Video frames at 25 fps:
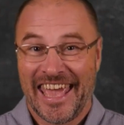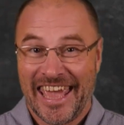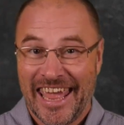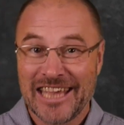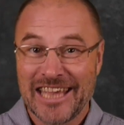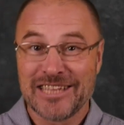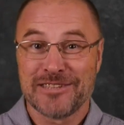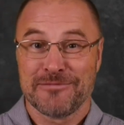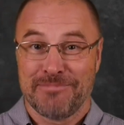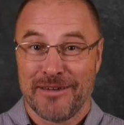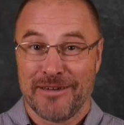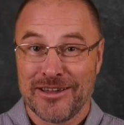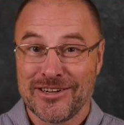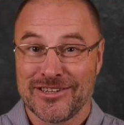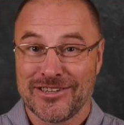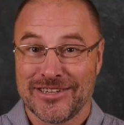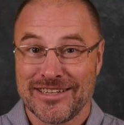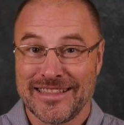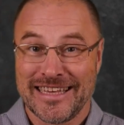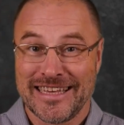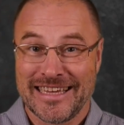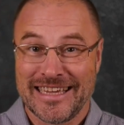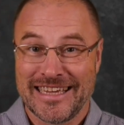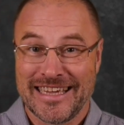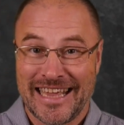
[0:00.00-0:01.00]

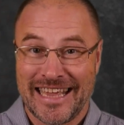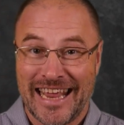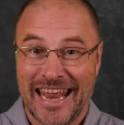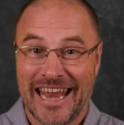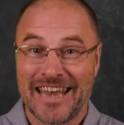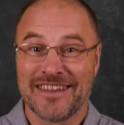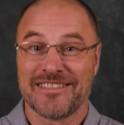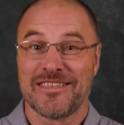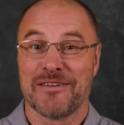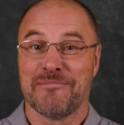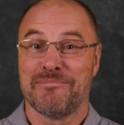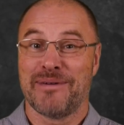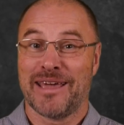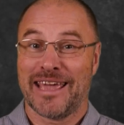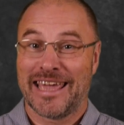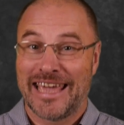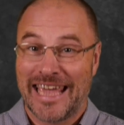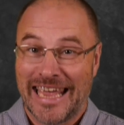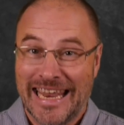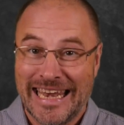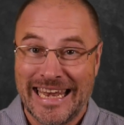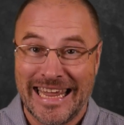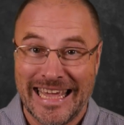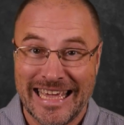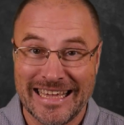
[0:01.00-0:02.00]
especially in the
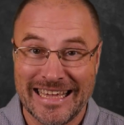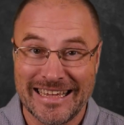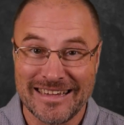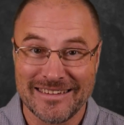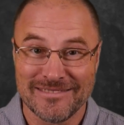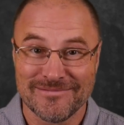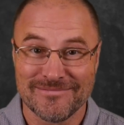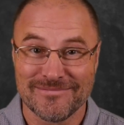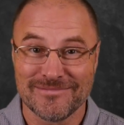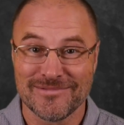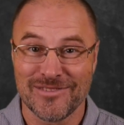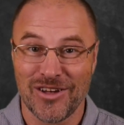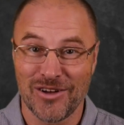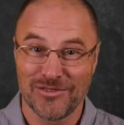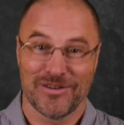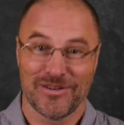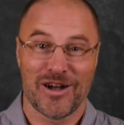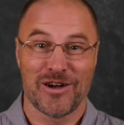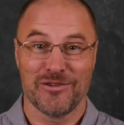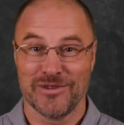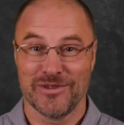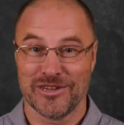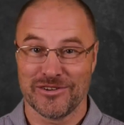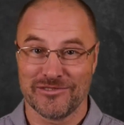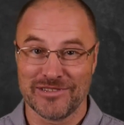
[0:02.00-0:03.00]
beginning of
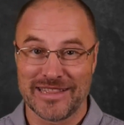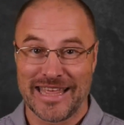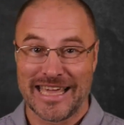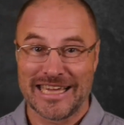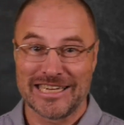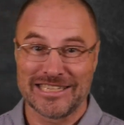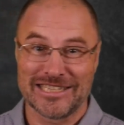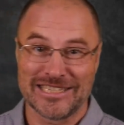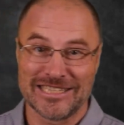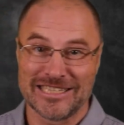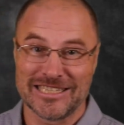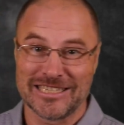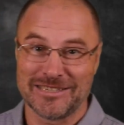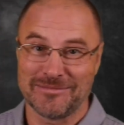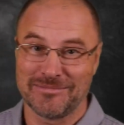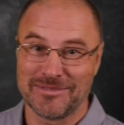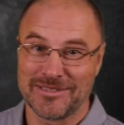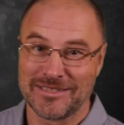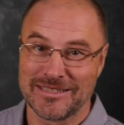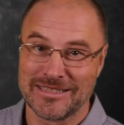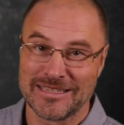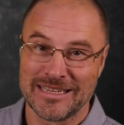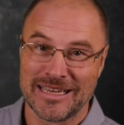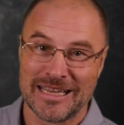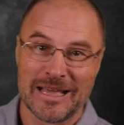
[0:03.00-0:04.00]
our
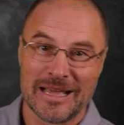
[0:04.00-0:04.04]
relationships.